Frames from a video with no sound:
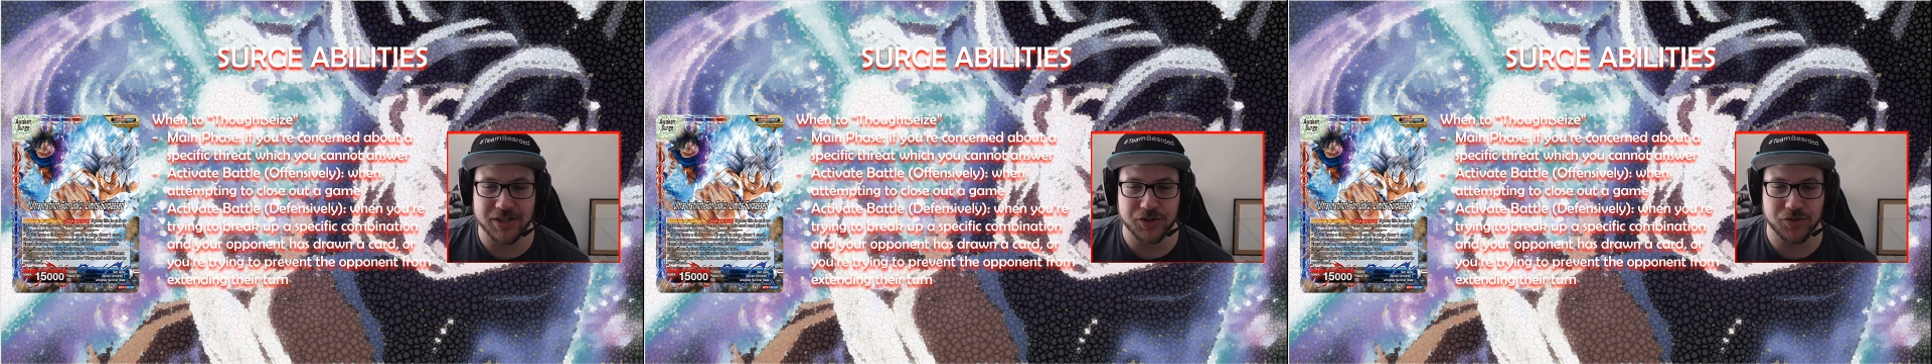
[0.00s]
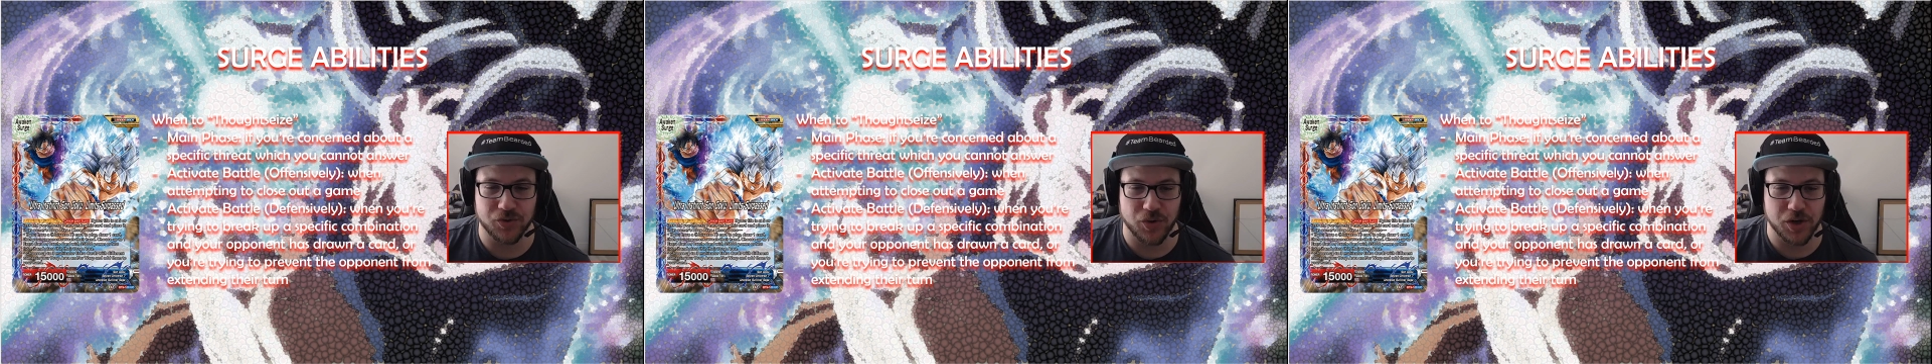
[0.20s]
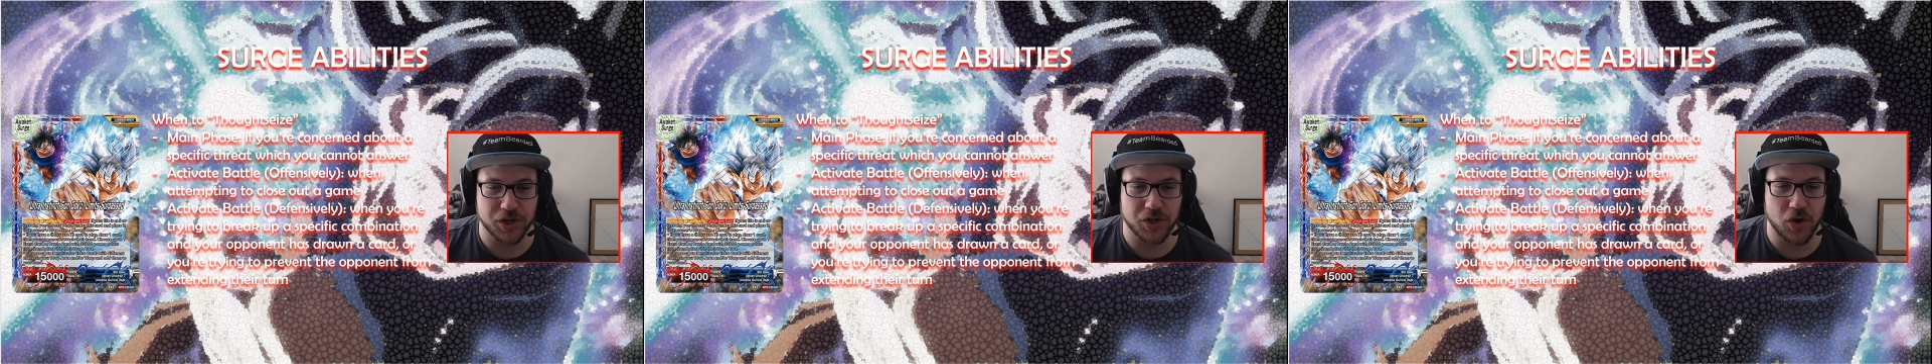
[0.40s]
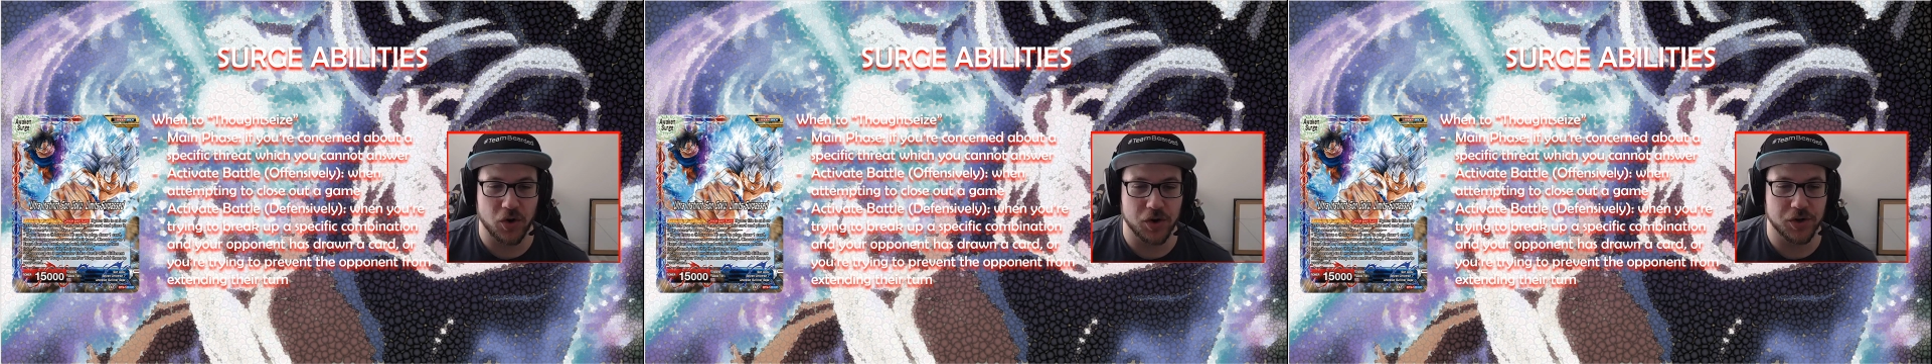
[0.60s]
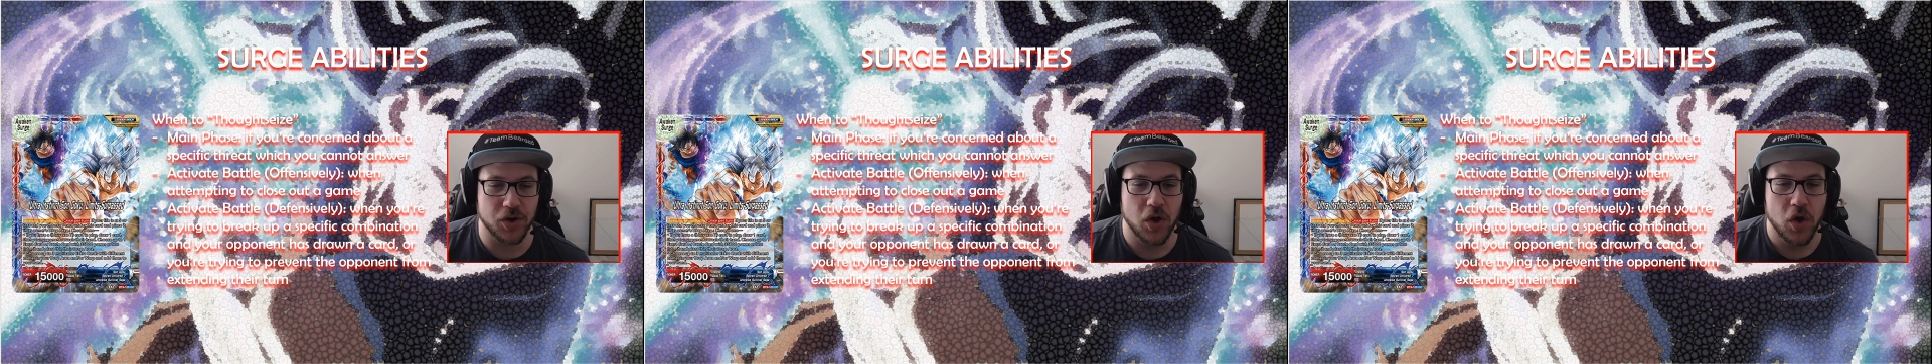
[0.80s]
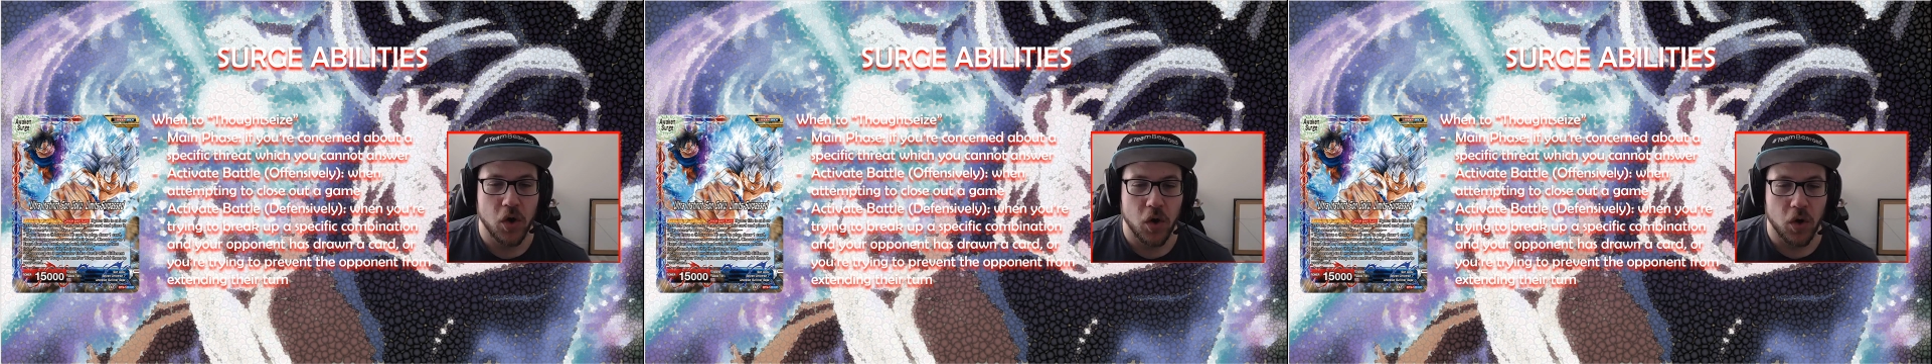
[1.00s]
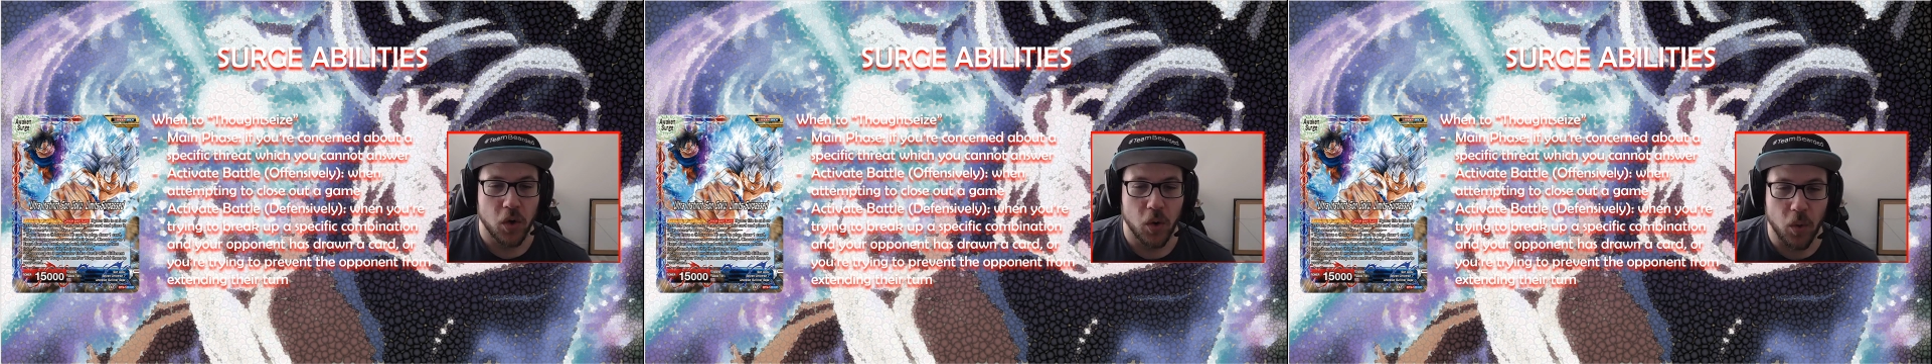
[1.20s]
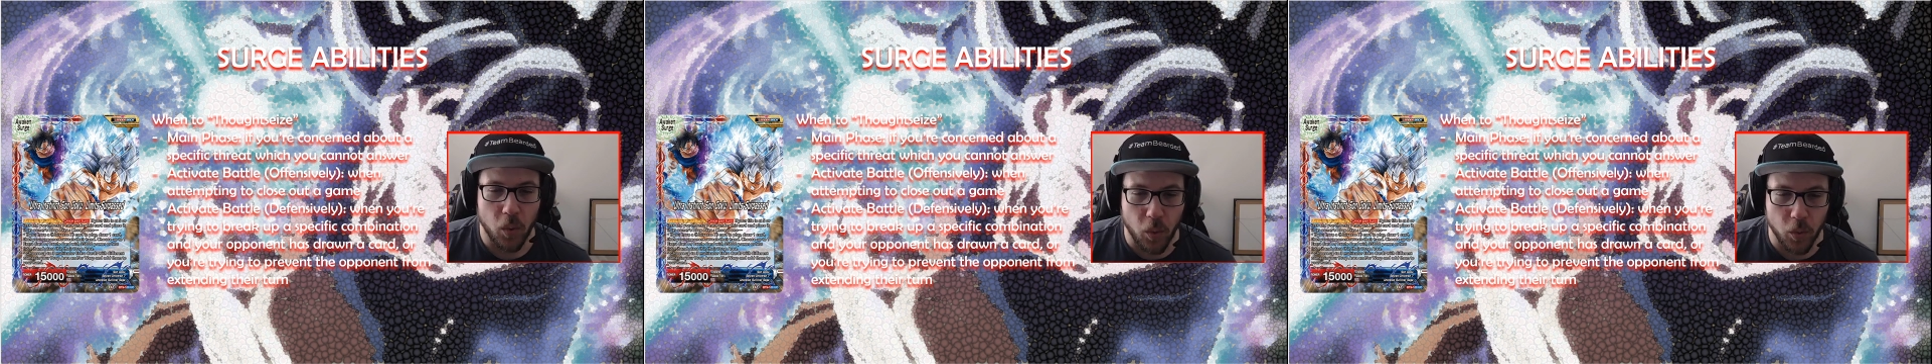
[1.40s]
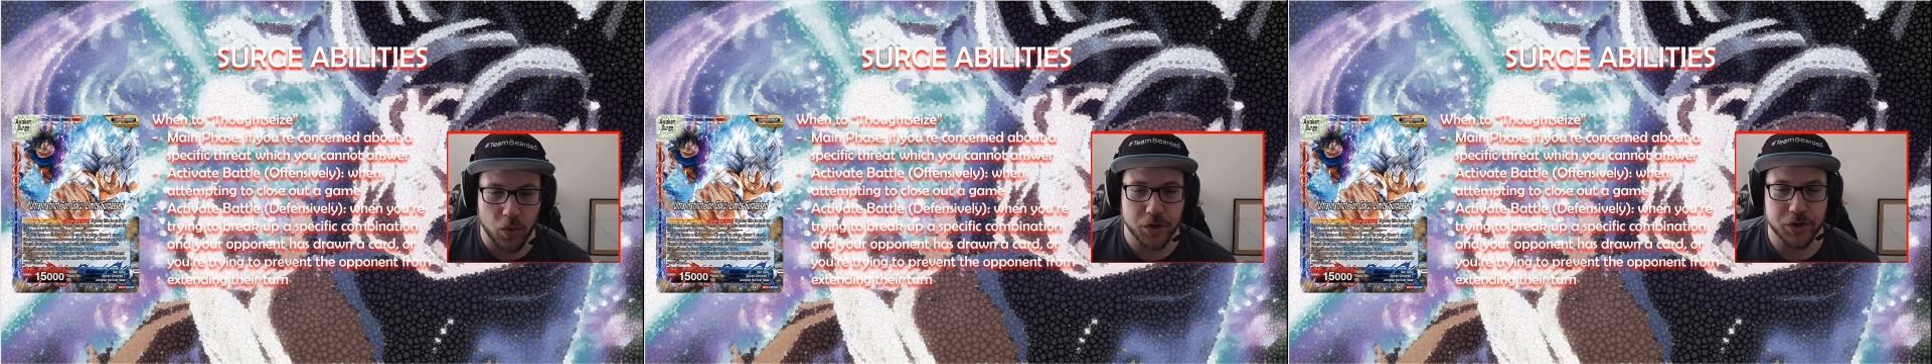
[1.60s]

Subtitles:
drawn a card or